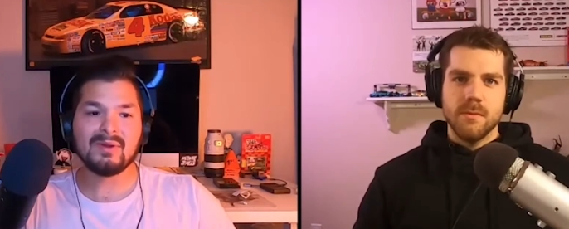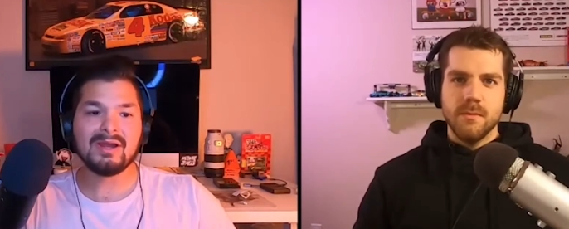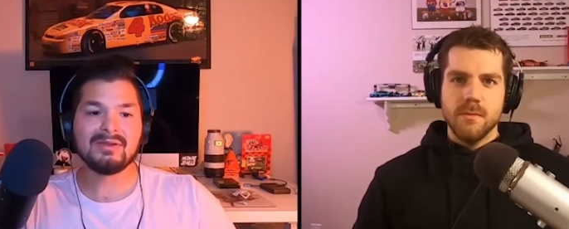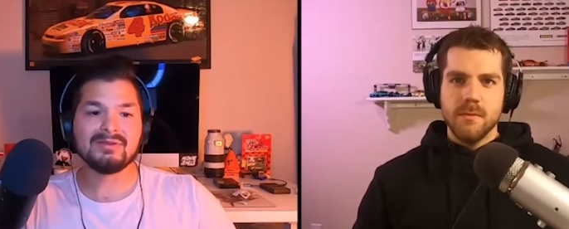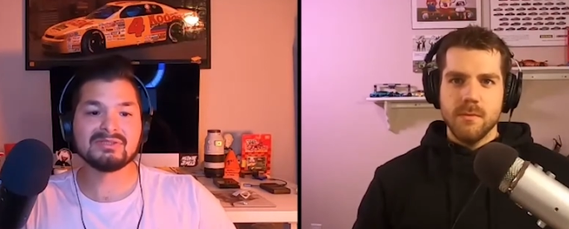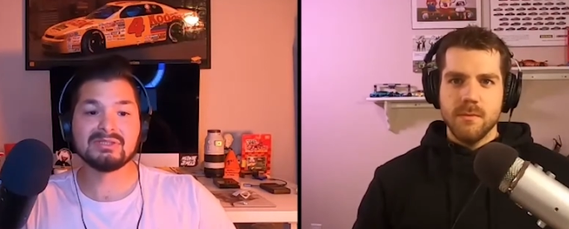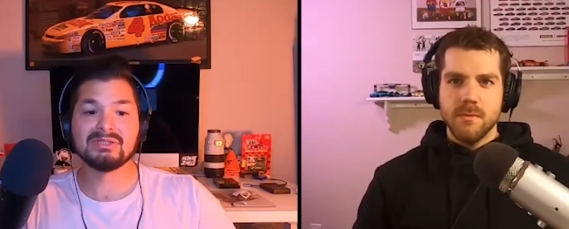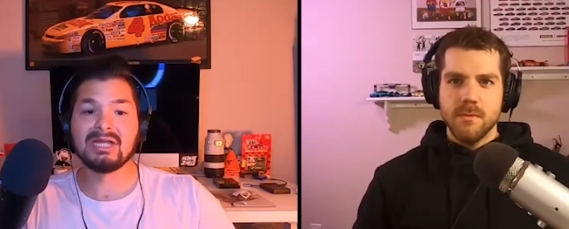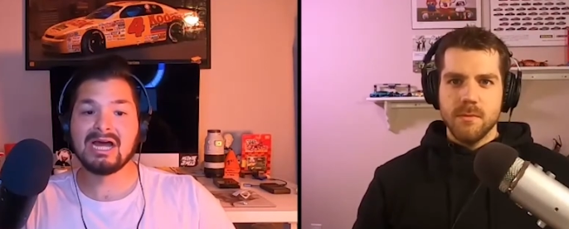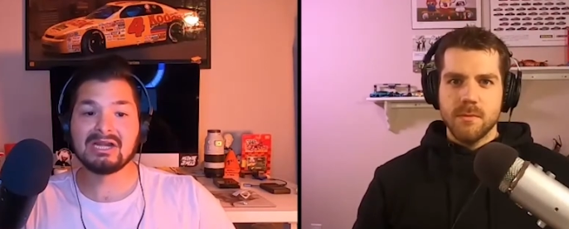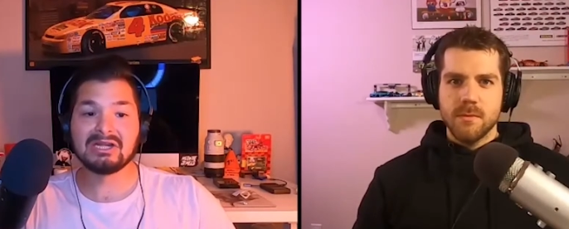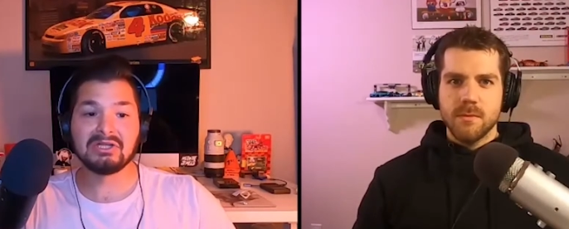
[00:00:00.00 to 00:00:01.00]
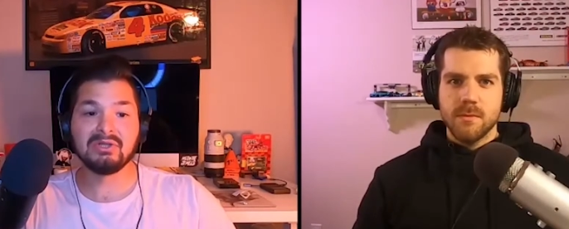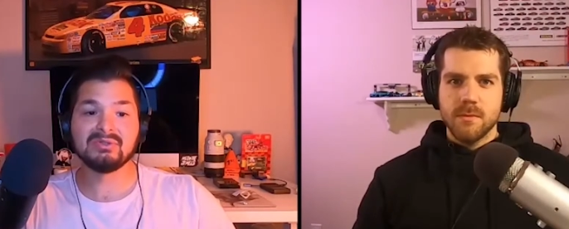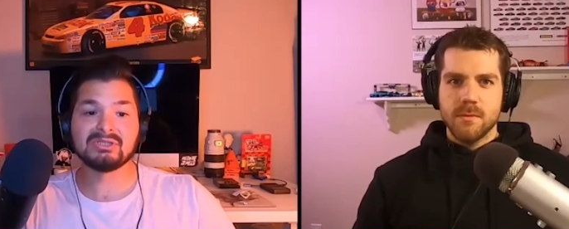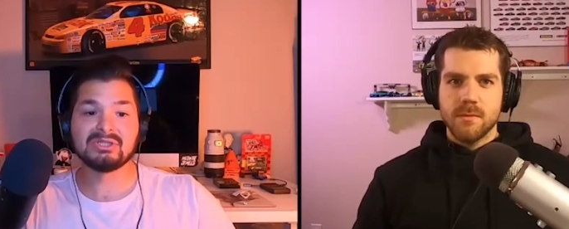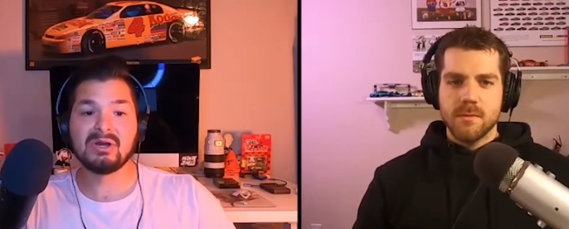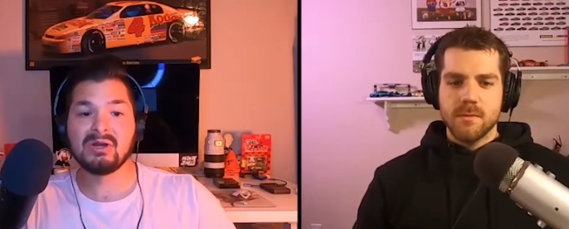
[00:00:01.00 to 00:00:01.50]
Speaker 1: There's a lot of close
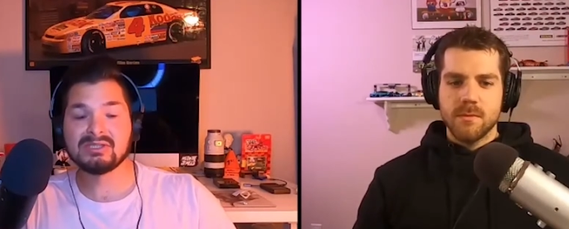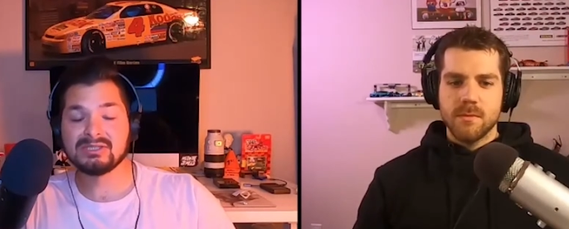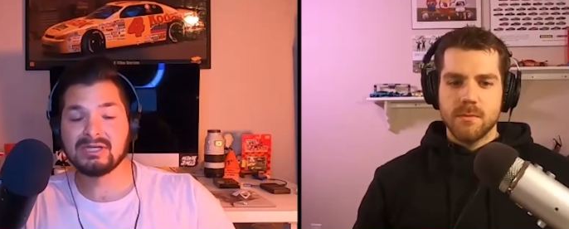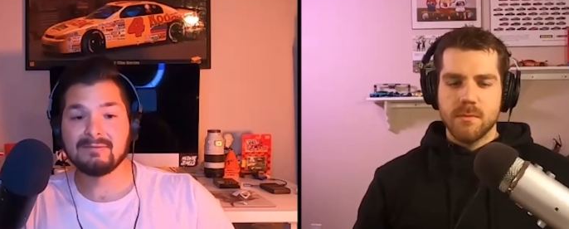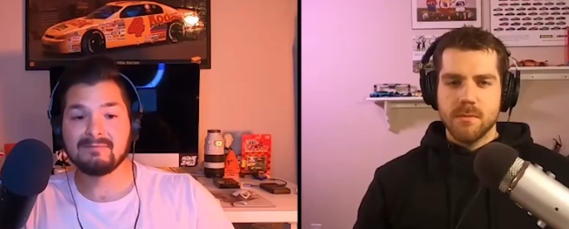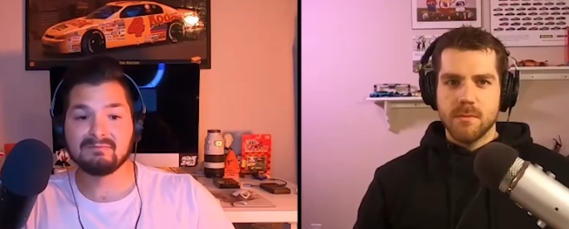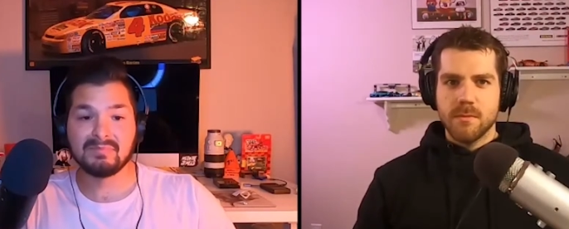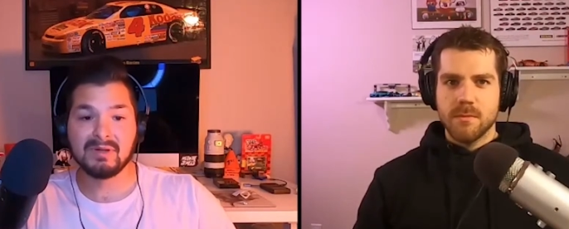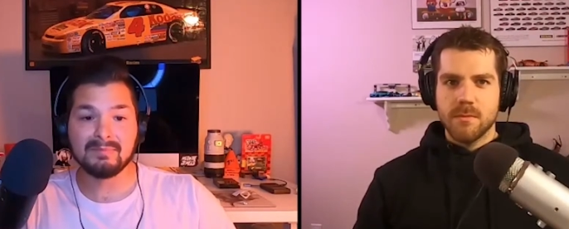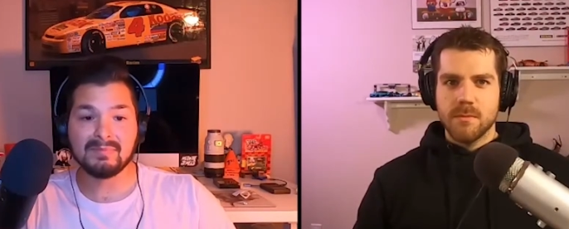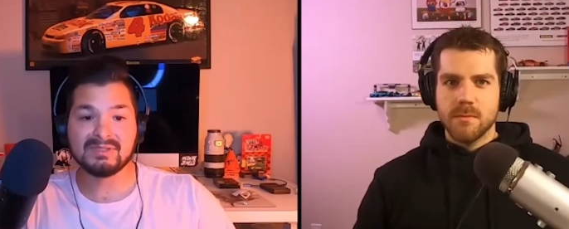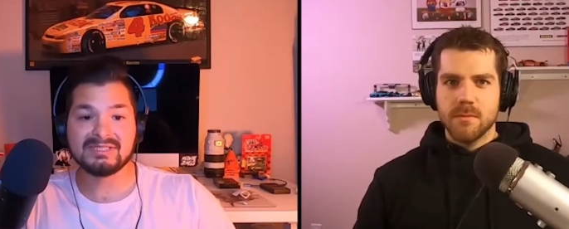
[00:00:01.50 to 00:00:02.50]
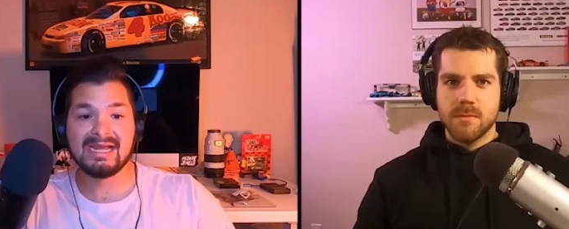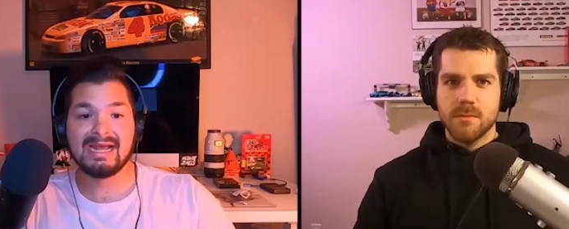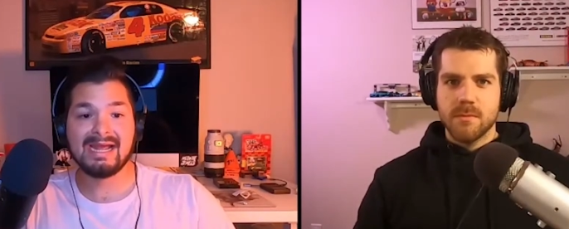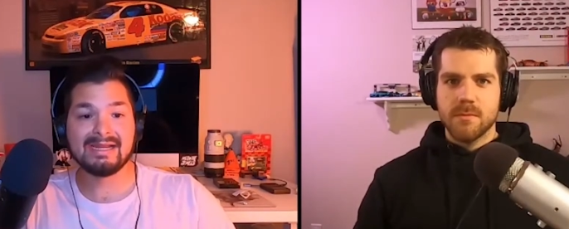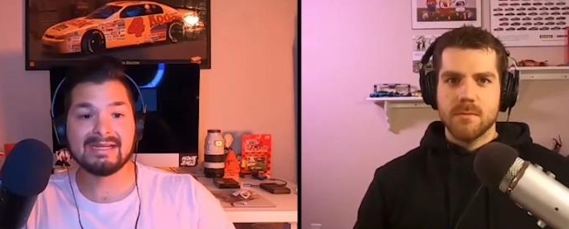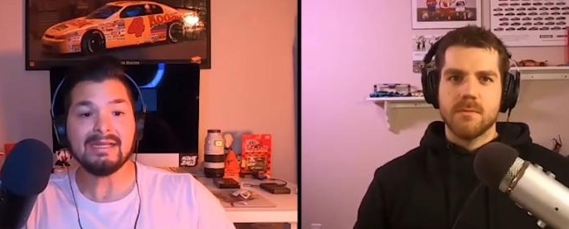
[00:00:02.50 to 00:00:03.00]
calls, a lot of bumper
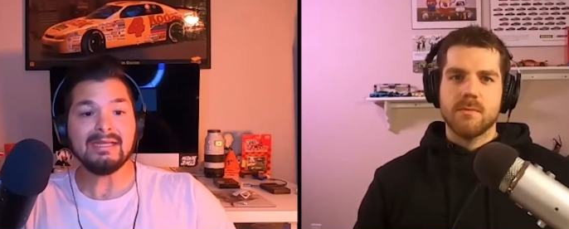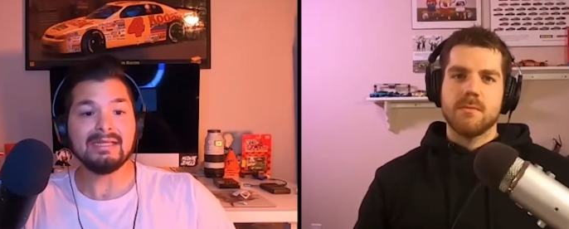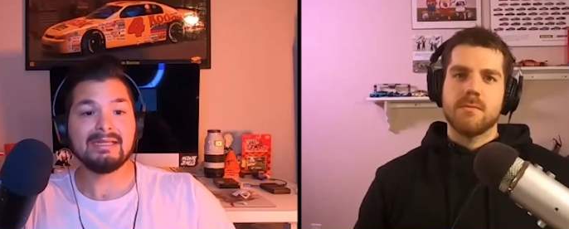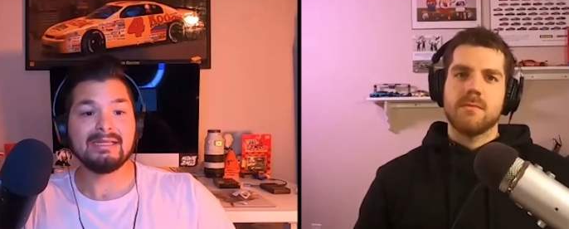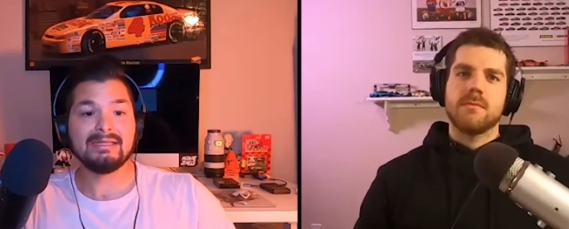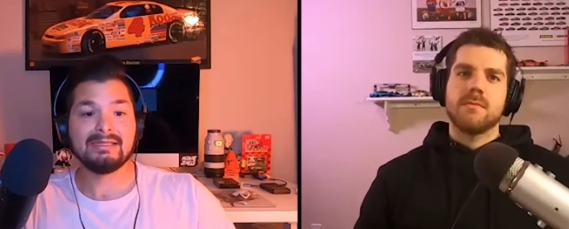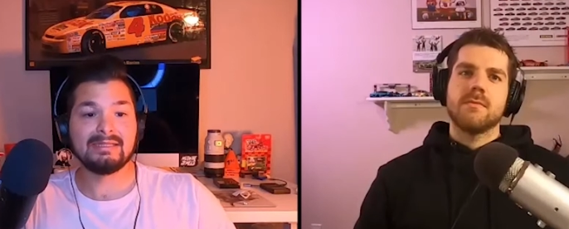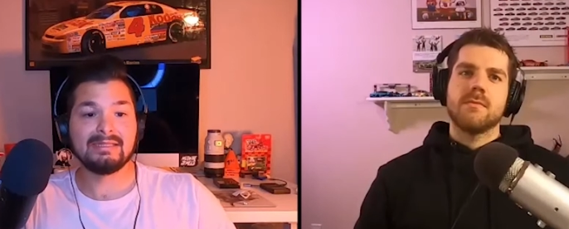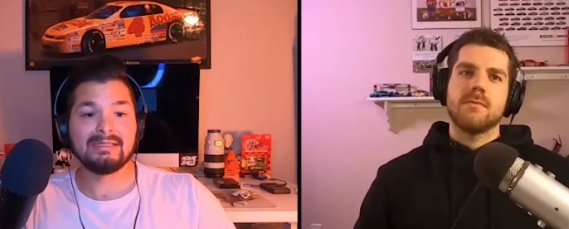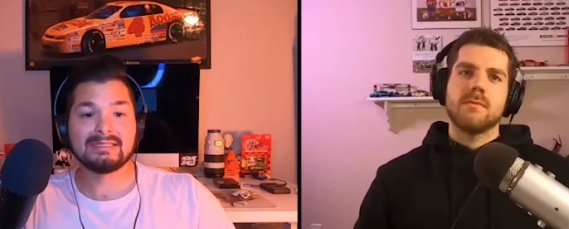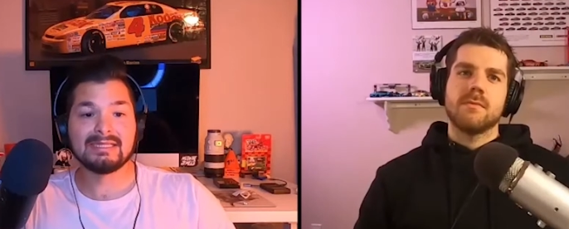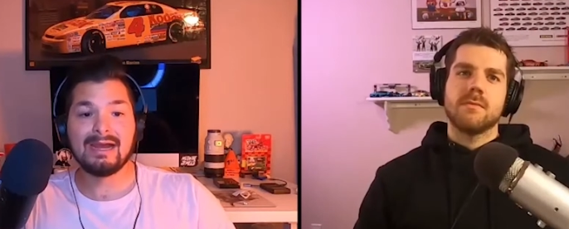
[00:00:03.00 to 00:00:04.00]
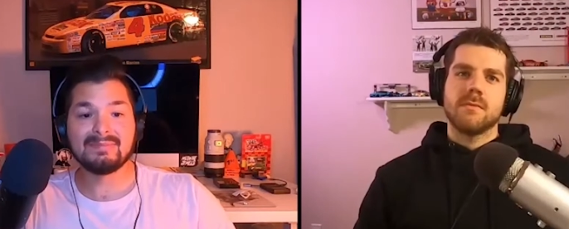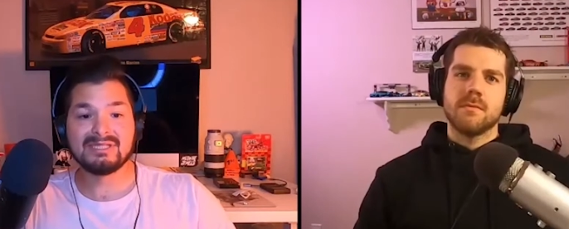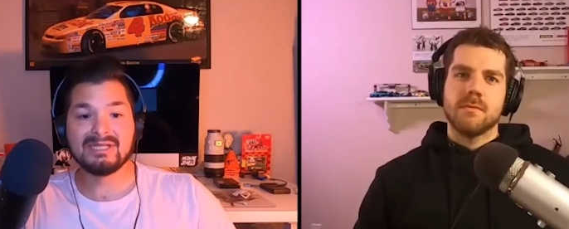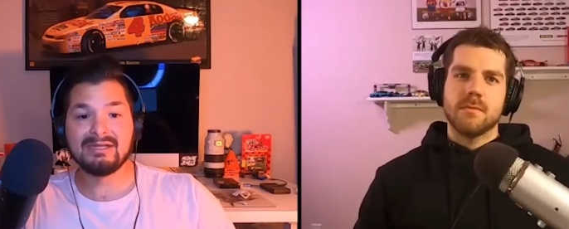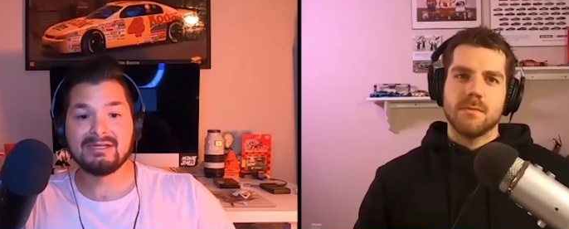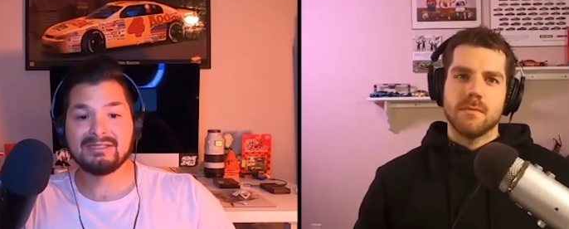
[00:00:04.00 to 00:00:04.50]
tag in the top
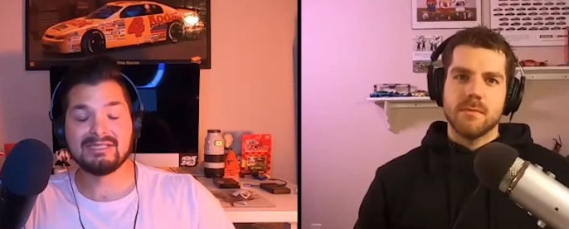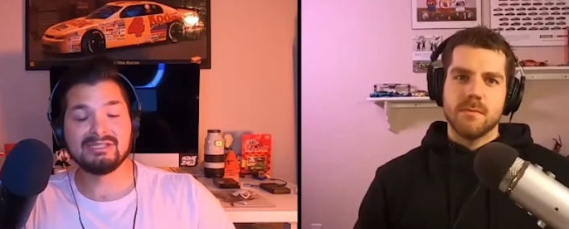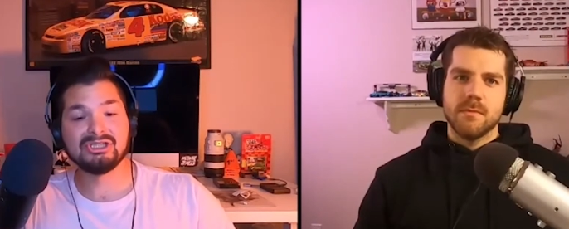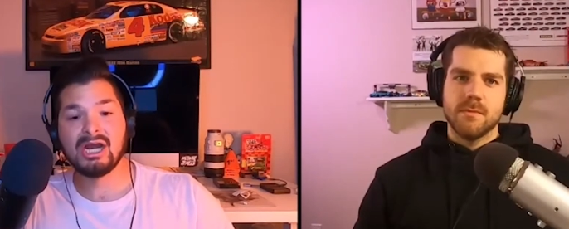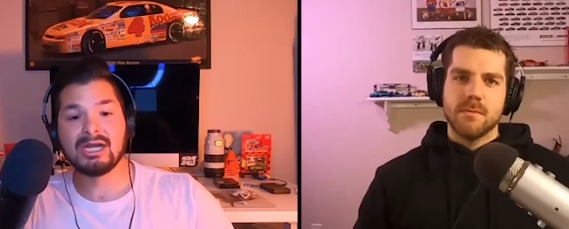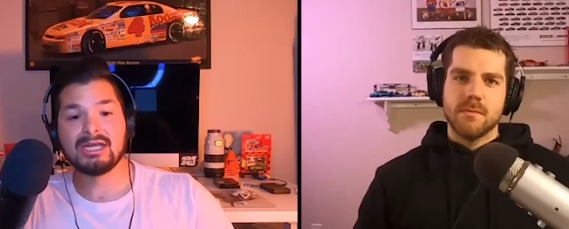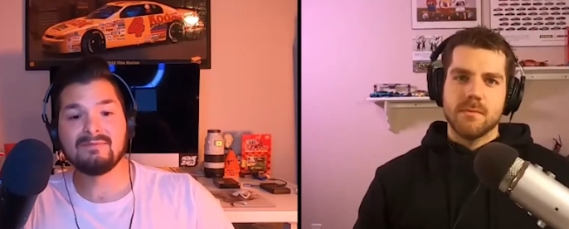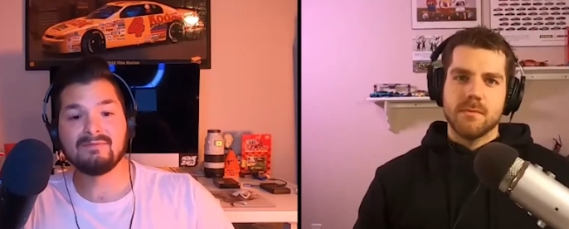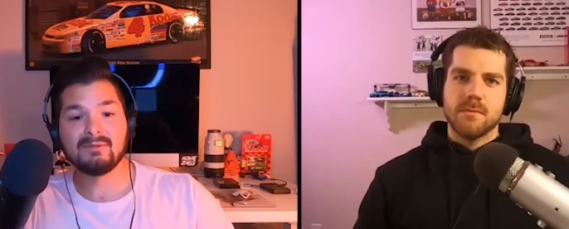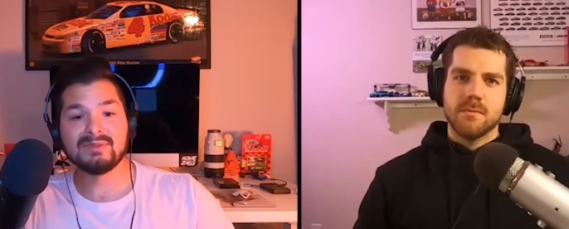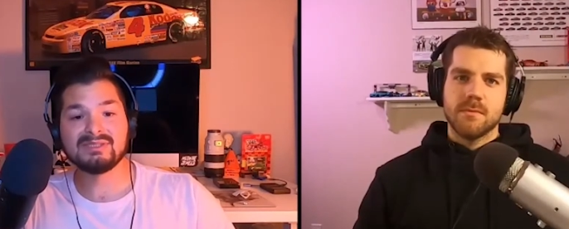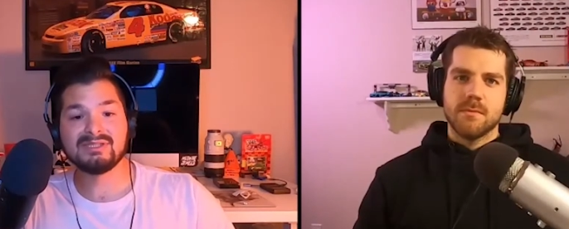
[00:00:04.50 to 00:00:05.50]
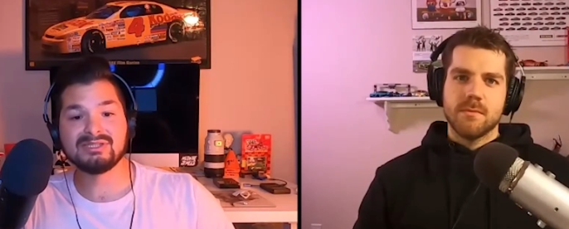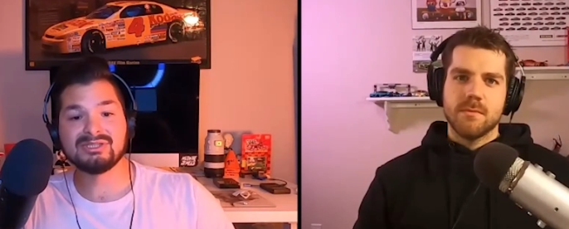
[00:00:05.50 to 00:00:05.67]
ten as a jockey for position.